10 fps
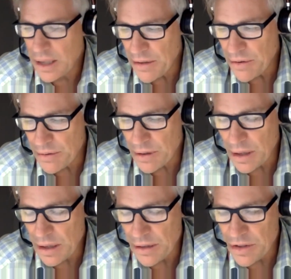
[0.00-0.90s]
The other
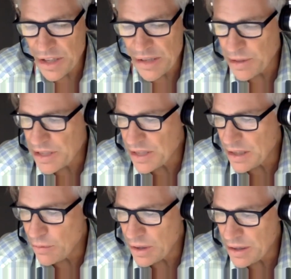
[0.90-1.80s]
adjustments
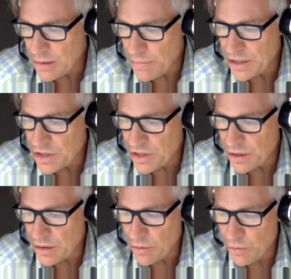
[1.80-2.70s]
that I wanted to
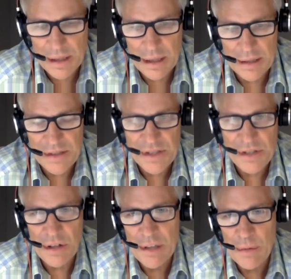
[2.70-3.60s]
mention is
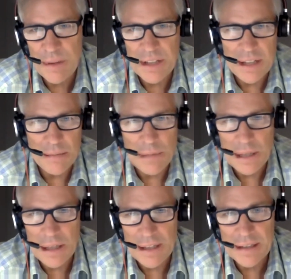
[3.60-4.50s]
starting with the end in
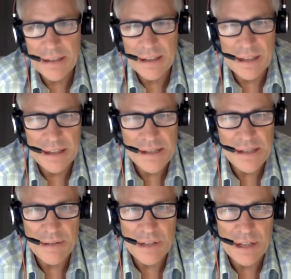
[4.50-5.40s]
mind. Again,
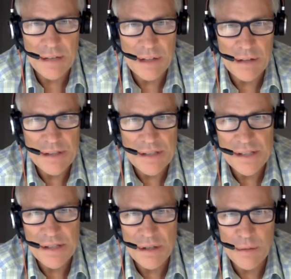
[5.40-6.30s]
Stephen Covey always
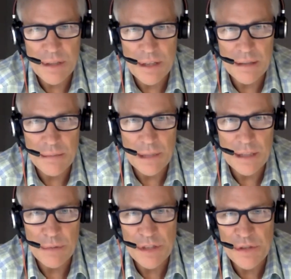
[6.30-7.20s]
says, start with the end in
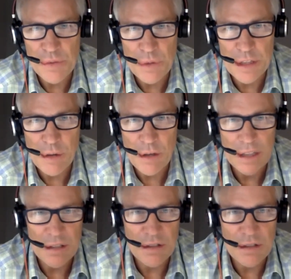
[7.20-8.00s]
mind, which is really great.